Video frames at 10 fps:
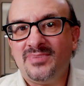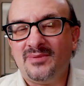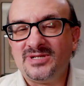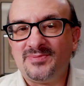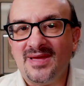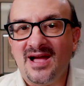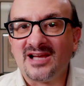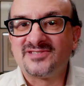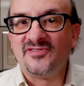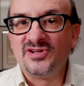published by
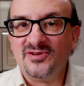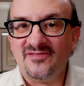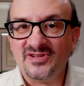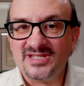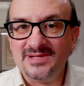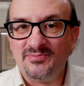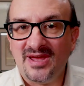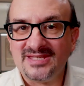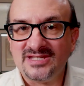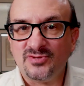Oxford University
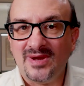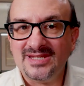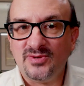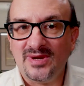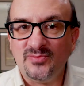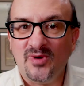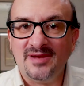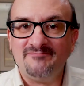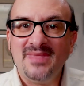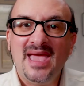Press in
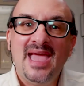2021,